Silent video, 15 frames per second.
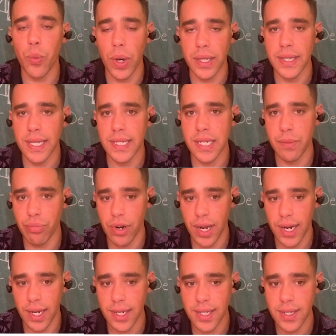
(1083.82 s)
well-tested
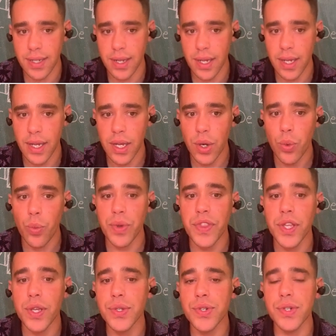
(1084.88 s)
products, with the
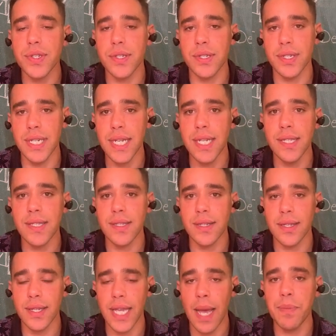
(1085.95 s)
user's needs
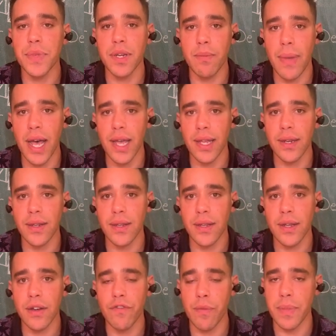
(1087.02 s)
kept in mind
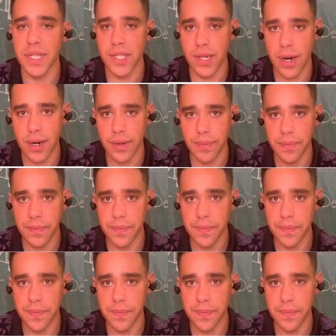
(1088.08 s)
from the start.